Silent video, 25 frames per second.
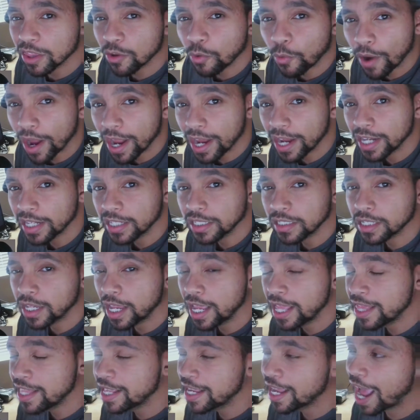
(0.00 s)
ways
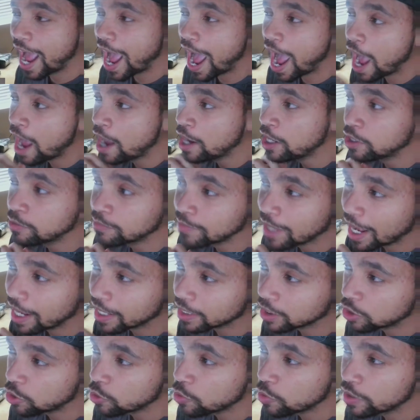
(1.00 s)
and then i am
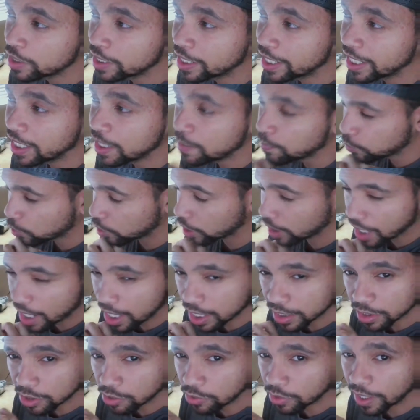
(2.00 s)
not doing any more
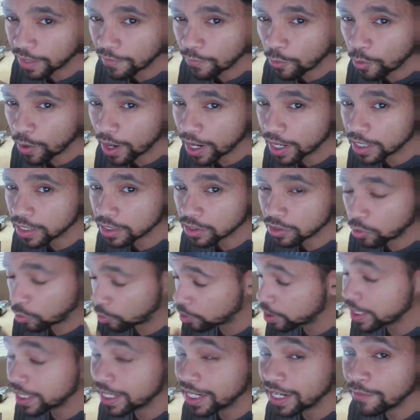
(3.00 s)
console giveaways or
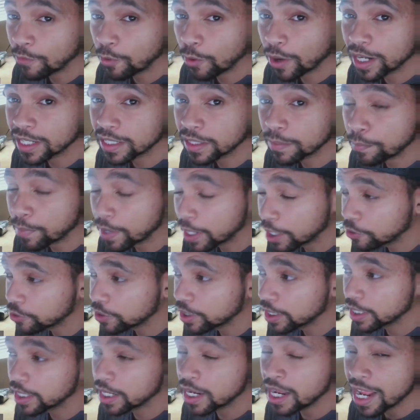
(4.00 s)
any giveaways
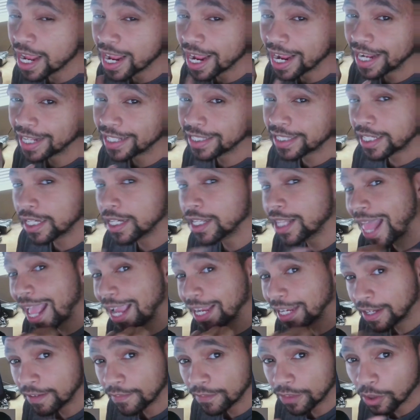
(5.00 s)
period until i
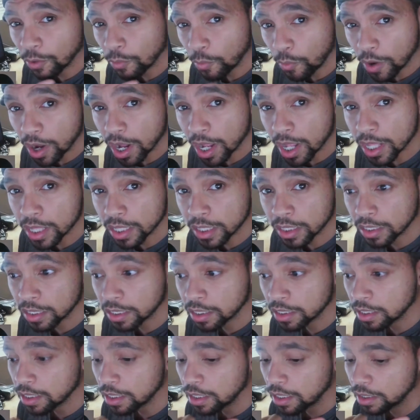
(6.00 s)
give the ones
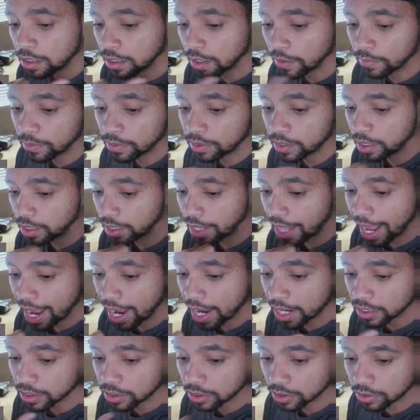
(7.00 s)
the, the
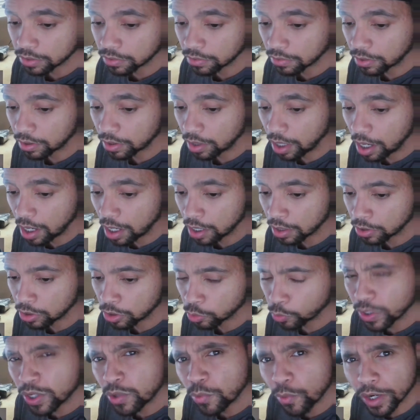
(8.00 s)
last uh,
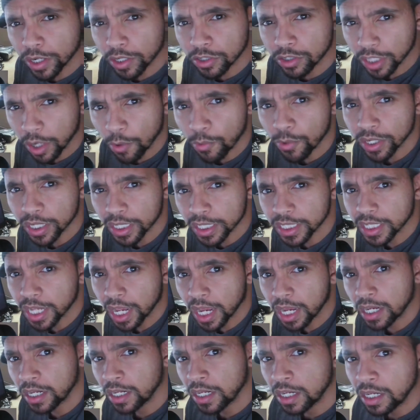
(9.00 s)
three winners i want to
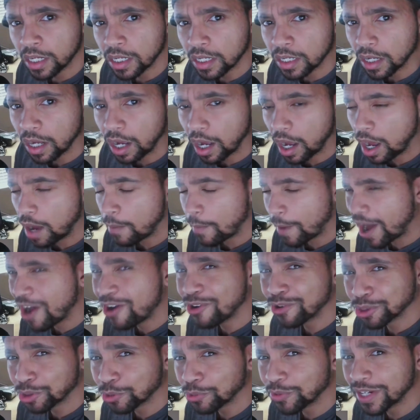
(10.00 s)
say um, uh, i
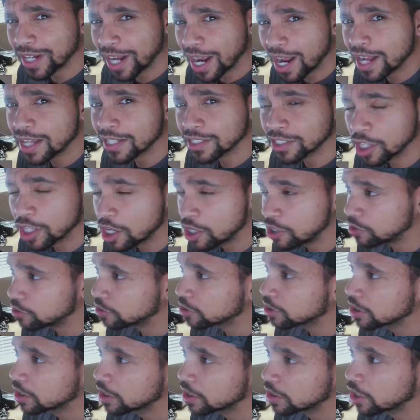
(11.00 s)
owe three
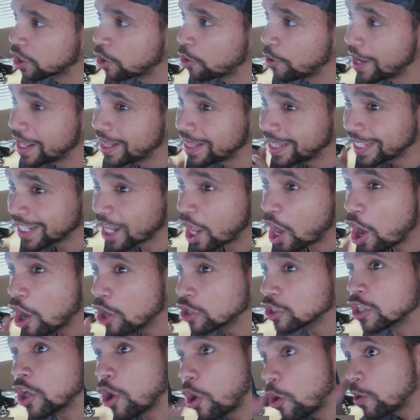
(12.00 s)
consoles so and then i
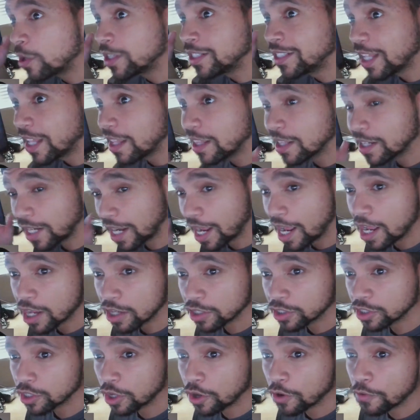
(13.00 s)
also owe another
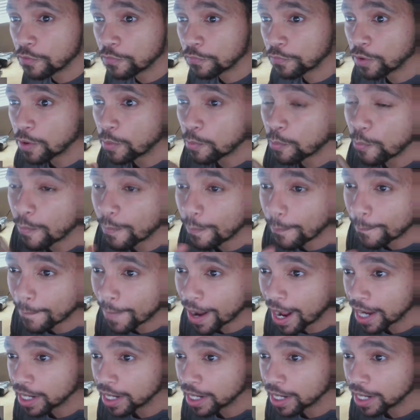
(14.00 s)
console from my